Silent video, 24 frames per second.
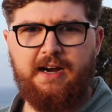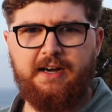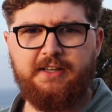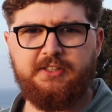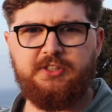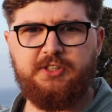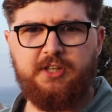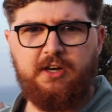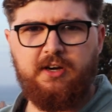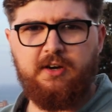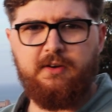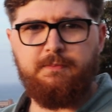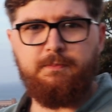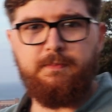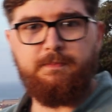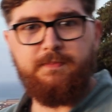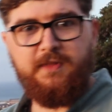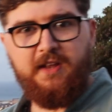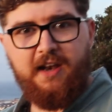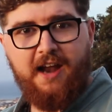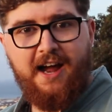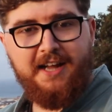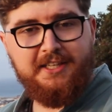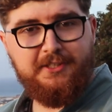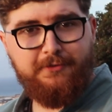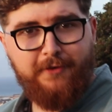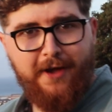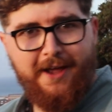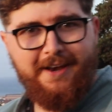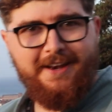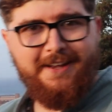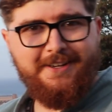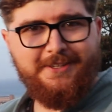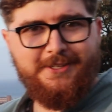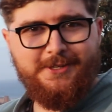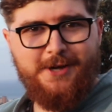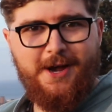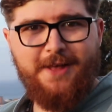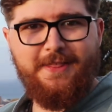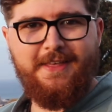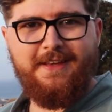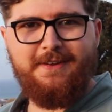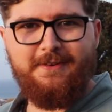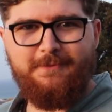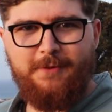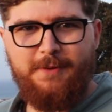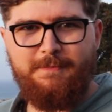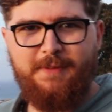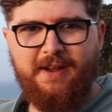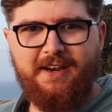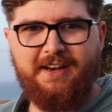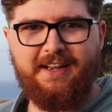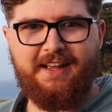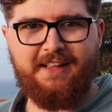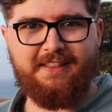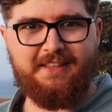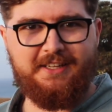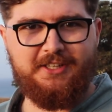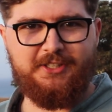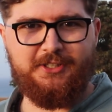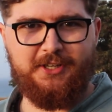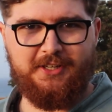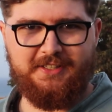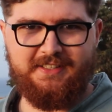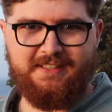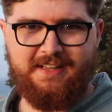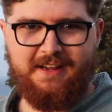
So the light's fading, so I think we better get these shots